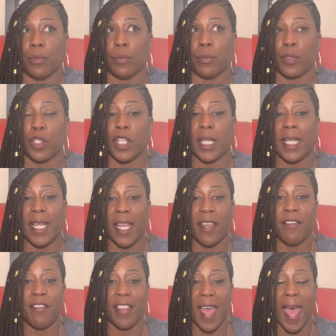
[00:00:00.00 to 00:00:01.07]
to
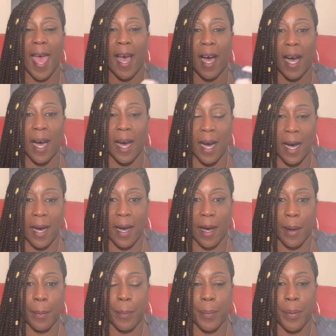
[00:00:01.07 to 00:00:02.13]
give that
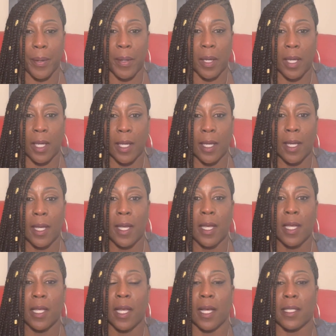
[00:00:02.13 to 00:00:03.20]
up,
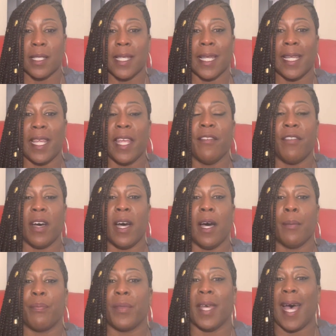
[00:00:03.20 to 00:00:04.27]
to give
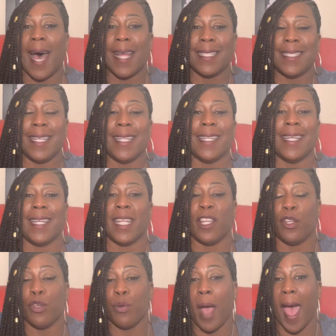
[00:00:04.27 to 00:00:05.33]
up the identity
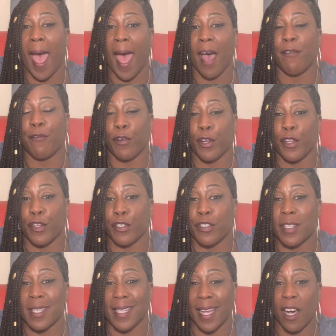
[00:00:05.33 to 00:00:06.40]
you have for
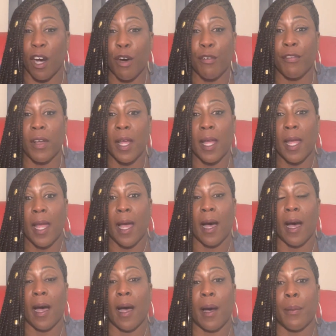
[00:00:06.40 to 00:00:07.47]
yourself,
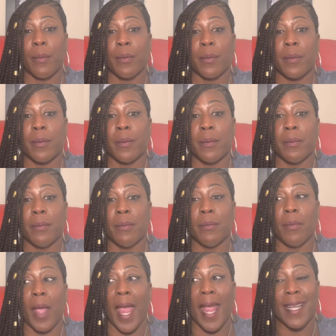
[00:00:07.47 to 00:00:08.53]
and
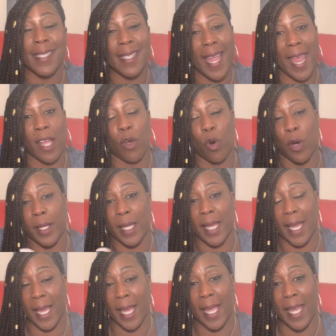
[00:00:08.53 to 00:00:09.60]
take on
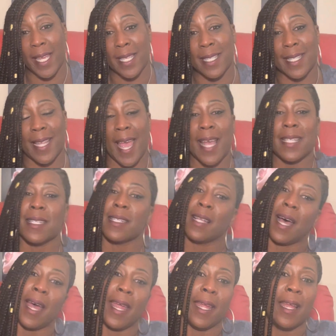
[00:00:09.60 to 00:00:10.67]
his,
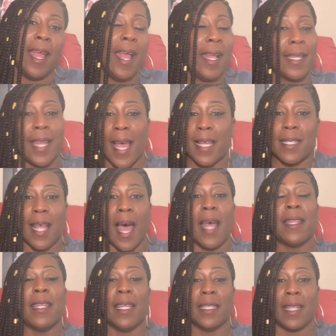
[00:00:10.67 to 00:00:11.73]
I
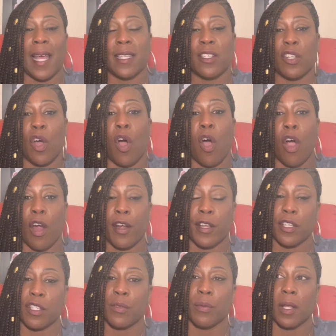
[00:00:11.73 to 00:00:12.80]
think that's the
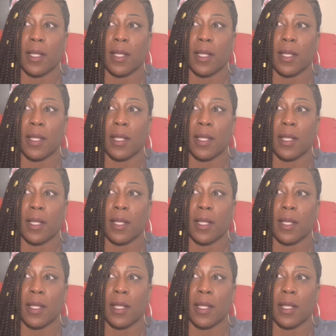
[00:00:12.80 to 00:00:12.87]
hardest